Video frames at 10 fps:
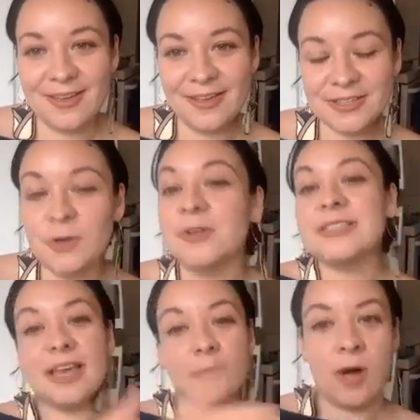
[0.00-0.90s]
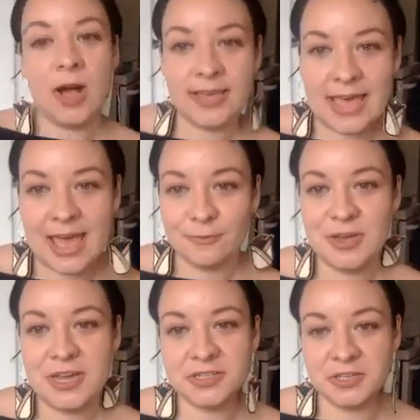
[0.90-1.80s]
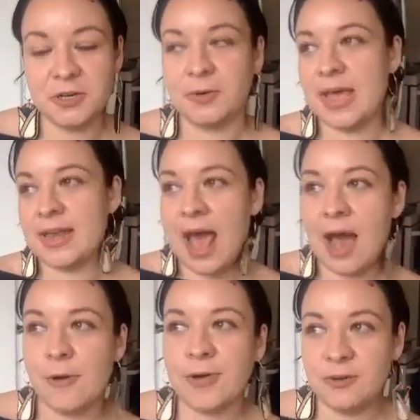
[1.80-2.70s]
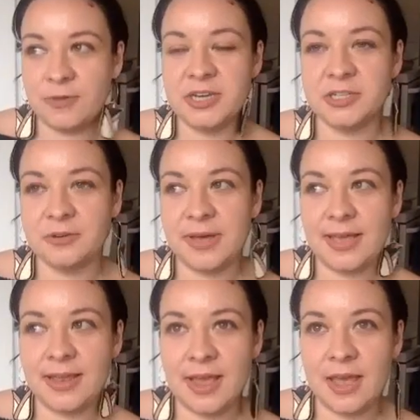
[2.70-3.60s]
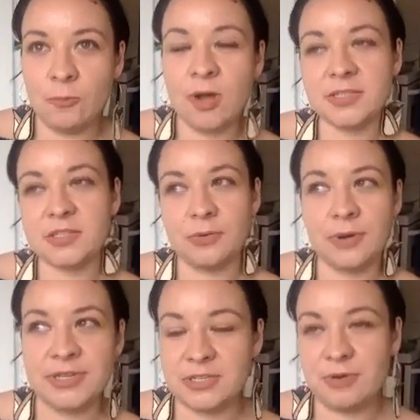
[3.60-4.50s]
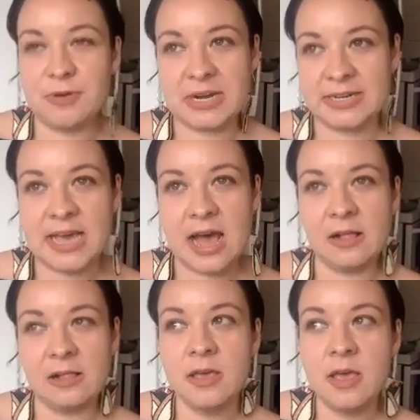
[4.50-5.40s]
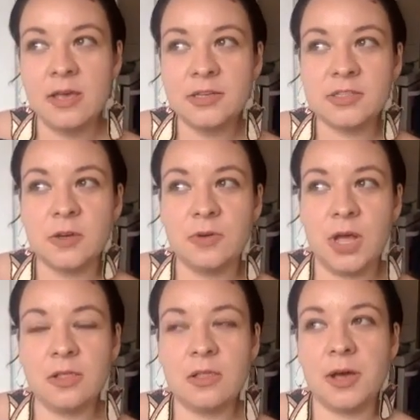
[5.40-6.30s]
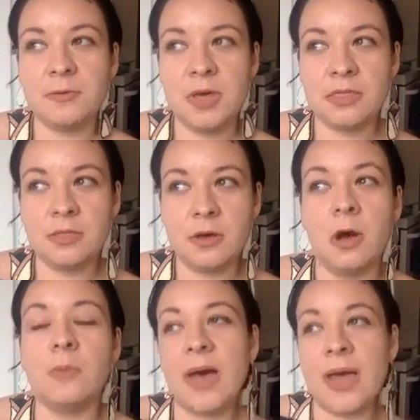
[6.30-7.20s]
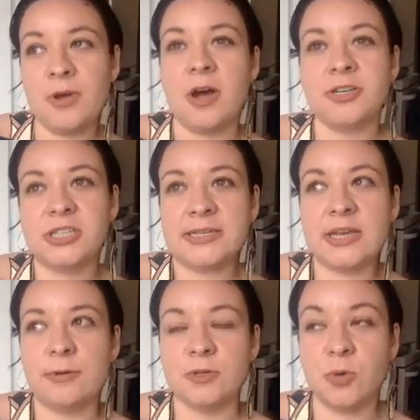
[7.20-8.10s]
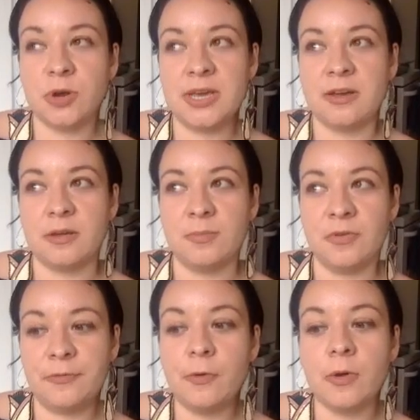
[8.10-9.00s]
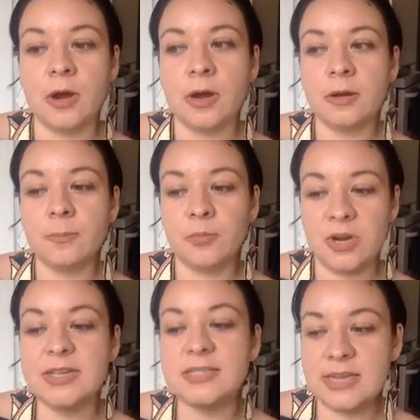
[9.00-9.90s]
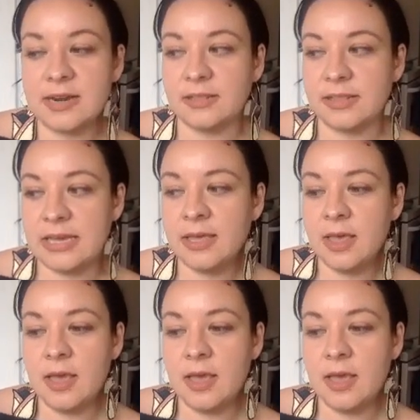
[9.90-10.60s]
So it's like, what can we do and how can we do it? And what stories do we want to tell? So along with all my projects I was working on before pretty steadily,